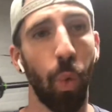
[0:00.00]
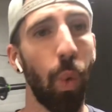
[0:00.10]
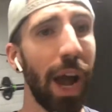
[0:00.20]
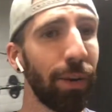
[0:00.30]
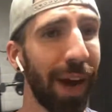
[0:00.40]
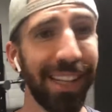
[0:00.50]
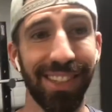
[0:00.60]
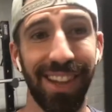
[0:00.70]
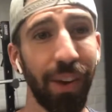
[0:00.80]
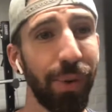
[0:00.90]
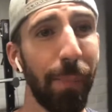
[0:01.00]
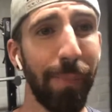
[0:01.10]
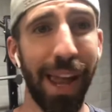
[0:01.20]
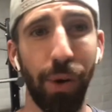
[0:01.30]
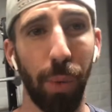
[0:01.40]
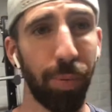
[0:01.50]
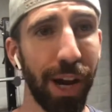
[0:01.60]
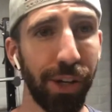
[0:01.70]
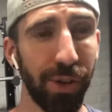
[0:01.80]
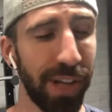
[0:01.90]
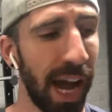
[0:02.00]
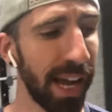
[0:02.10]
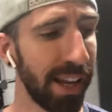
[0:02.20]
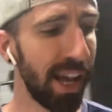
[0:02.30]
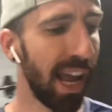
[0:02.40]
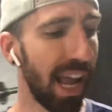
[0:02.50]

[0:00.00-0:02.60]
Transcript: White rice is not going to make or break your diet.